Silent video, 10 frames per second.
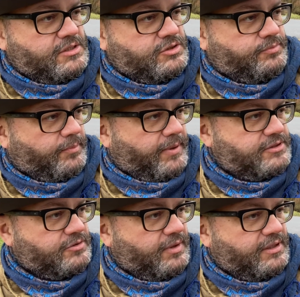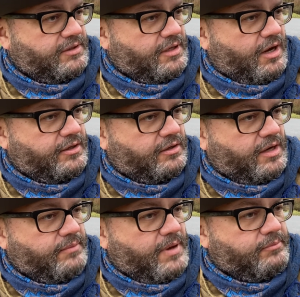To perpetuate the honor
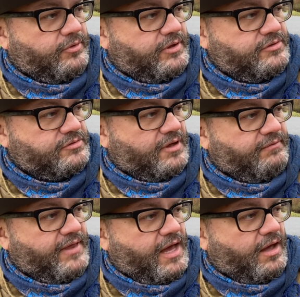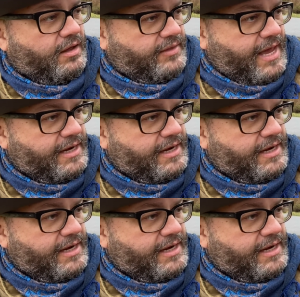and memories of that